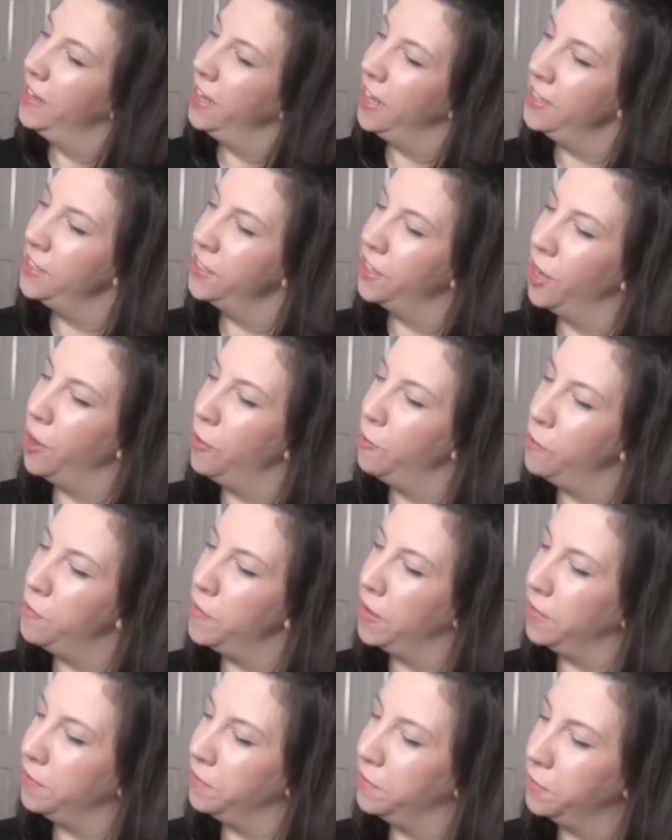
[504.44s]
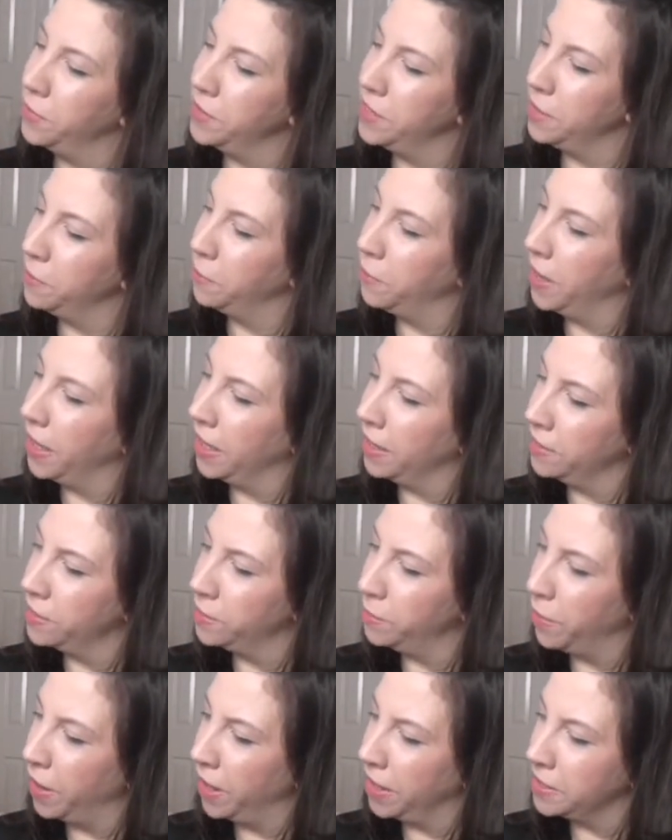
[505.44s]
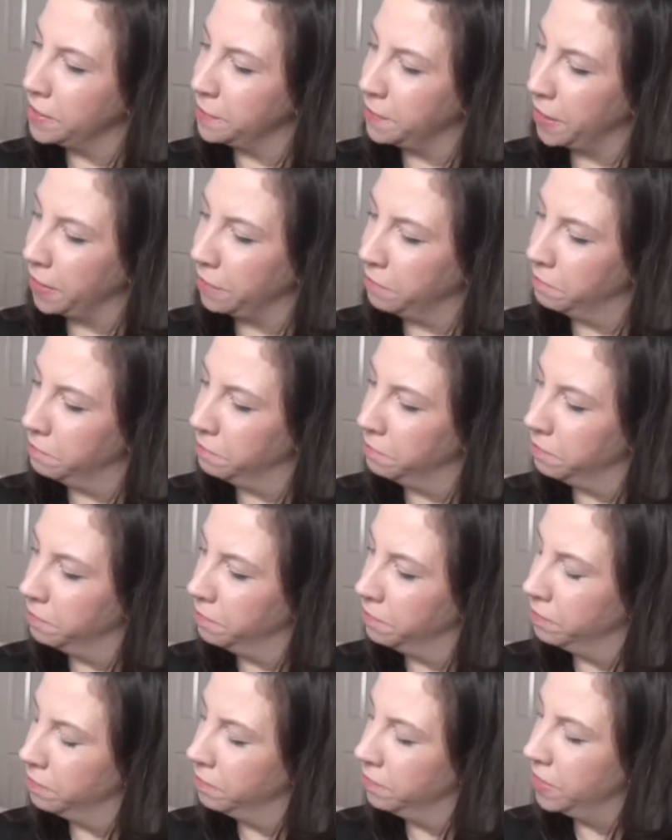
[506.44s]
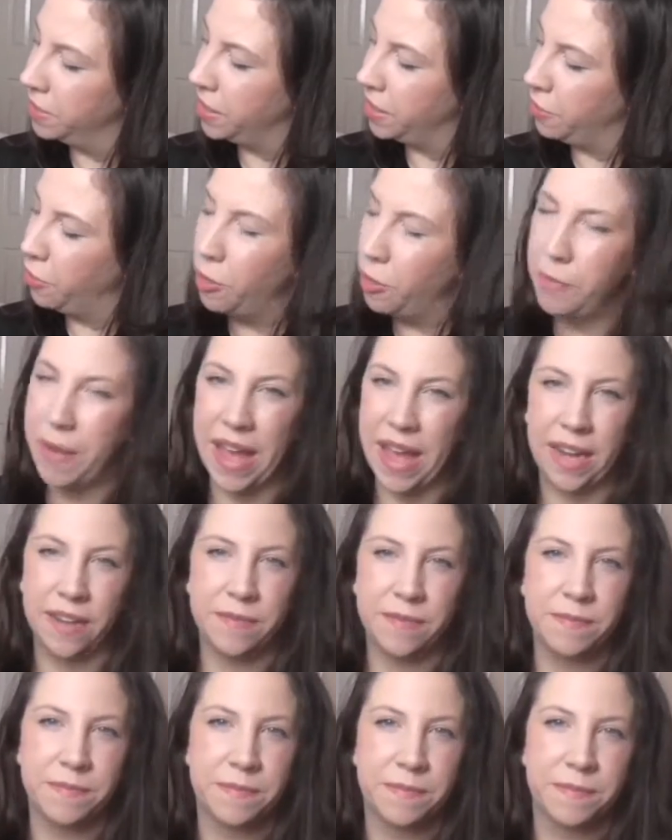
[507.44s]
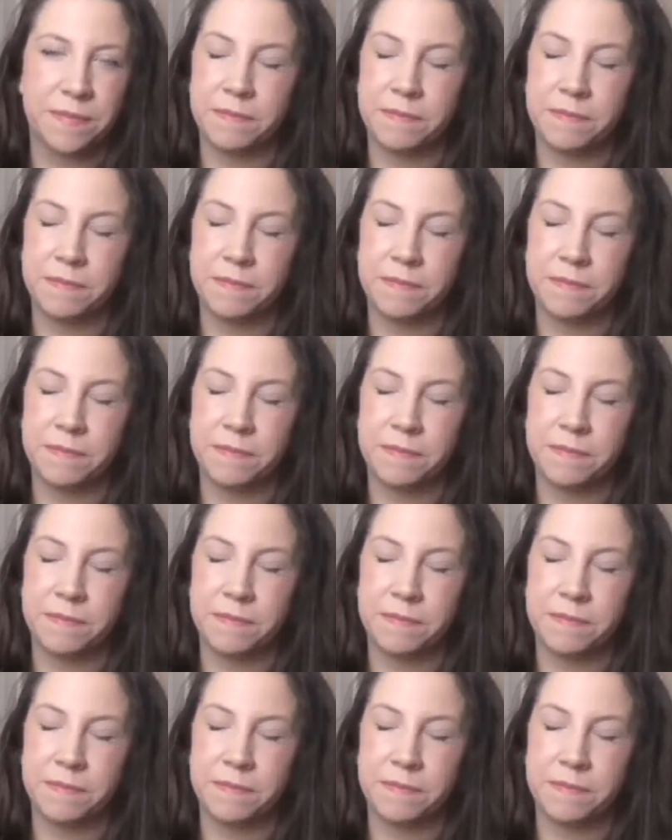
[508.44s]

It hasn't got a woman, which I'm quite surprised about. They're all men.